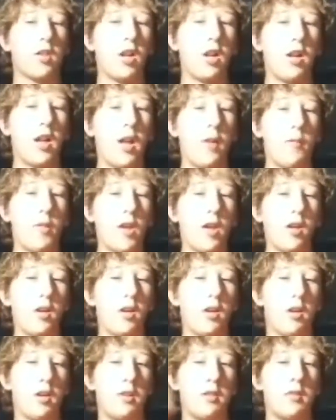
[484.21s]
gonna say your name
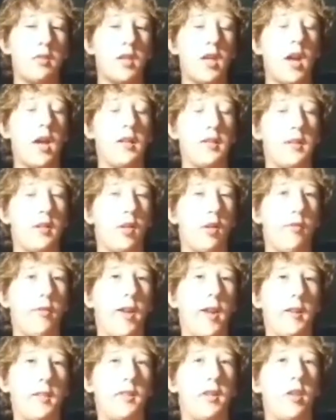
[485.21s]
yet because I still
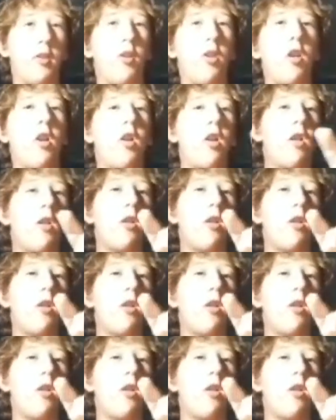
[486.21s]
haven't asked you.